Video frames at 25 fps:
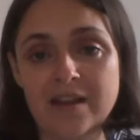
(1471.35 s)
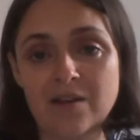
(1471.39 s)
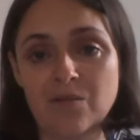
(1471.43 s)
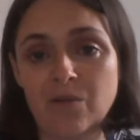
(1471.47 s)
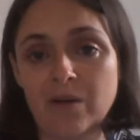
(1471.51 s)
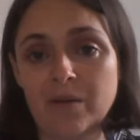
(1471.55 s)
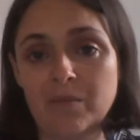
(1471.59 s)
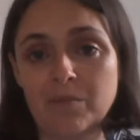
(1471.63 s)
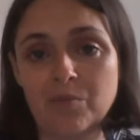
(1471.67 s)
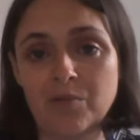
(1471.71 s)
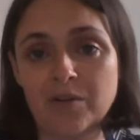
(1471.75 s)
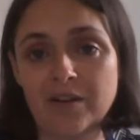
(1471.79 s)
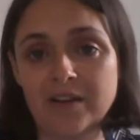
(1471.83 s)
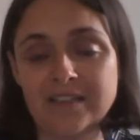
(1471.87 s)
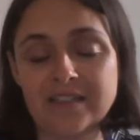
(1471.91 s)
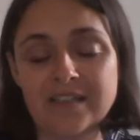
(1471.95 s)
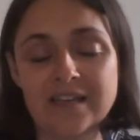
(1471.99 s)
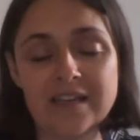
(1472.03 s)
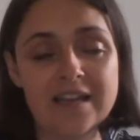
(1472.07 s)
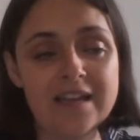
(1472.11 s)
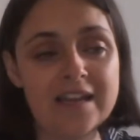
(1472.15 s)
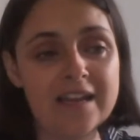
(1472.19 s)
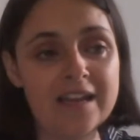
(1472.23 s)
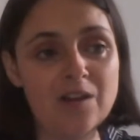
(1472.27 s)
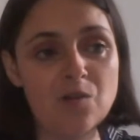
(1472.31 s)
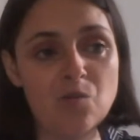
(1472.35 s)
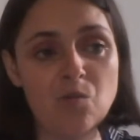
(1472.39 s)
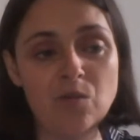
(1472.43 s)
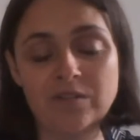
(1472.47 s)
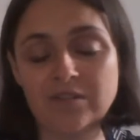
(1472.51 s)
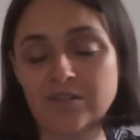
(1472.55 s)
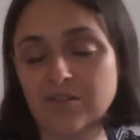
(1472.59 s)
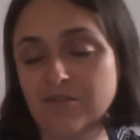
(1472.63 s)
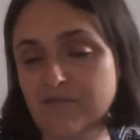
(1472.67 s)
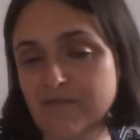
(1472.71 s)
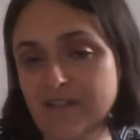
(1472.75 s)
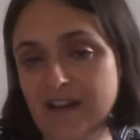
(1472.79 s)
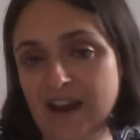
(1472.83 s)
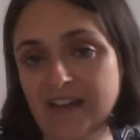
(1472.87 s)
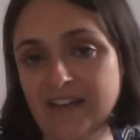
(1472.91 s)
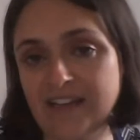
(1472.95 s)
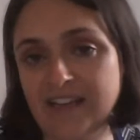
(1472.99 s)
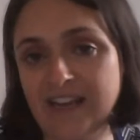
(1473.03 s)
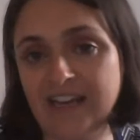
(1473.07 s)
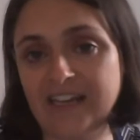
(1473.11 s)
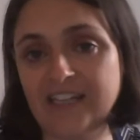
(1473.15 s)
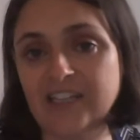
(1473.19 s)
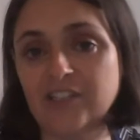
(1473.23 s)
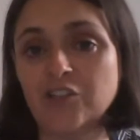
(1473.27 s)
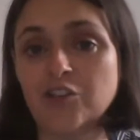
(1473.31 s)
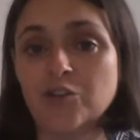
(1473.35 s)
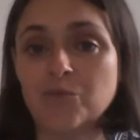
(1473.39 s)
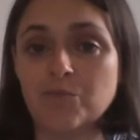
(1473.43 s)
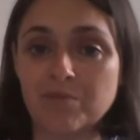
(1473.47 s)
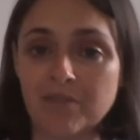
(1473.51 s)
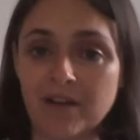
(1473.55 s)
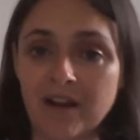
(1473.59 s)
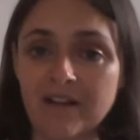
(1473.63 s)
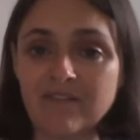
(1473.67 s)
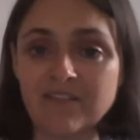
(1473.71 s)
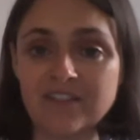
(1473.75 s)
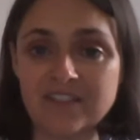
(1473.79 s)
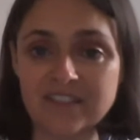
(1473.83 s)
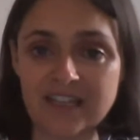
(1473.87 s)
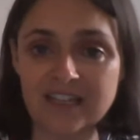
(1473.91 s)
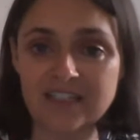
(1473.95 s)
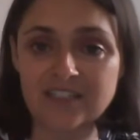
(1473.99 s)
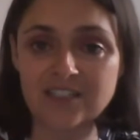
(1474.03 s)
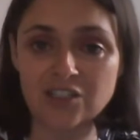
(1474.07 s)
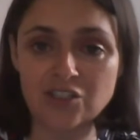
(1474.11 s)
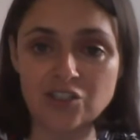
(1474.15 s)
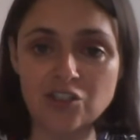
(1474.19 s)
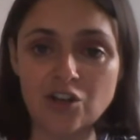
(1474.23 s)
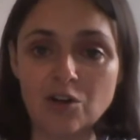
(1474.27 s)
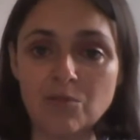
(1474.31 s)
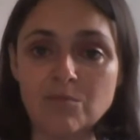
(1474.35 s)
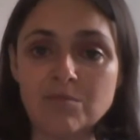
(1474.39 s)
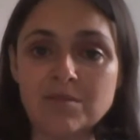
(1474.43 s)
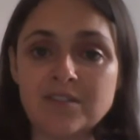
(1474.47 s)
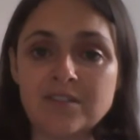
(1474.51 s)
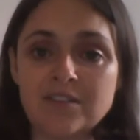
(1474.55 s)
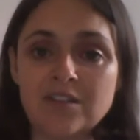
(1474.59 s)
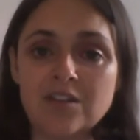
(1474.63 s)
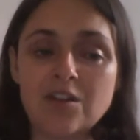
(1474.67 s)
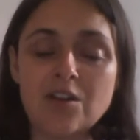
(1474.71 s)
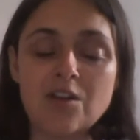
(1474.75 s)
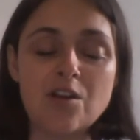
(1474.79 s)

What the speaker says: At one point, it wasn't creating any new private sector jobs.